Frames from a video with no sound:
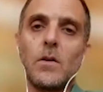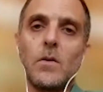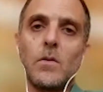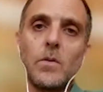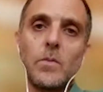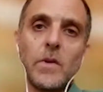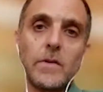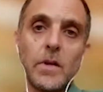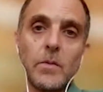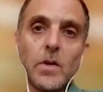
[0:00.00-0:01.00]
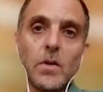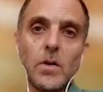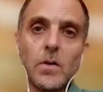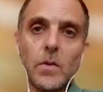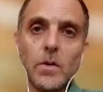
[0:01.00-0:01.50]
We miss them a
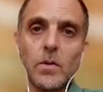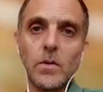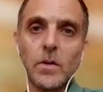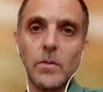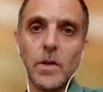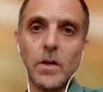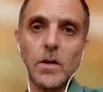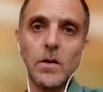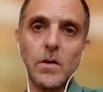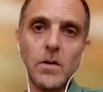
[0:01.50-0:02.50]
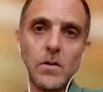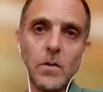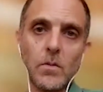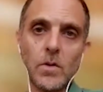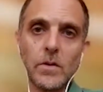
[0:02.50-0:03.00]
lot. We want
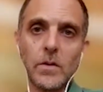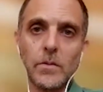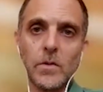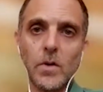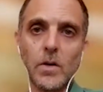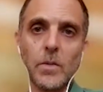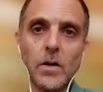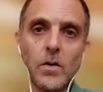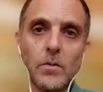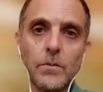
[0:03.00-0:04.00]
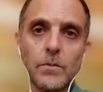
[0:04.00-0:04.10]
them to come back home,